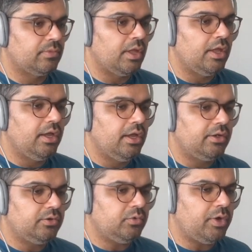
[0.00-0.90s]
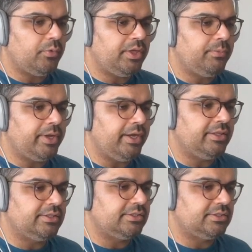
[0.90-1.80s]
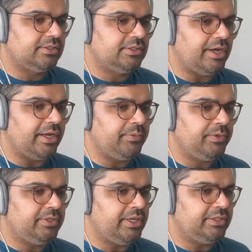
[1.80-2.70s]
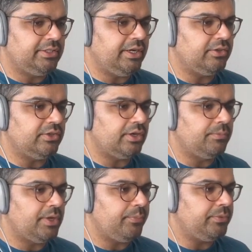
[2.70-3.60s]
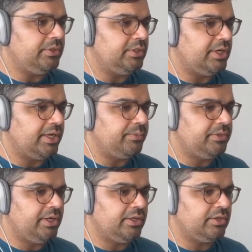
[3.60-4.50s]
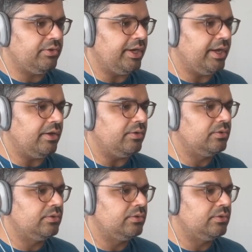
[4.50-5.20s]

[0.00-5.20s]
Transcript: I don't know why we keep getting this documentation error. I'm not building documentation right now.